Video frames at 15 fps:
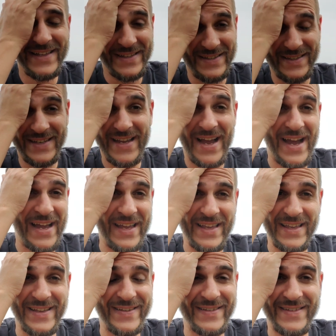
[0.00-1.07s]
This
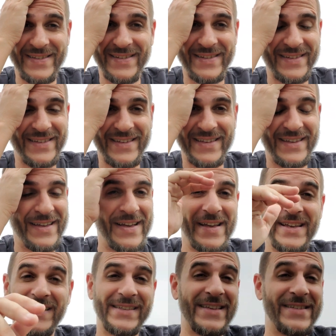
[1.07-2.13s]
guy
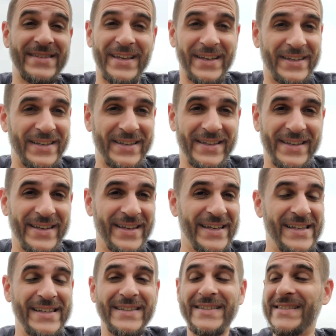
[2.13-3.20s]
he's sick.
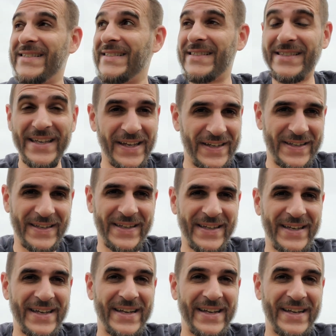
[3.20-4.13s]
He's sick.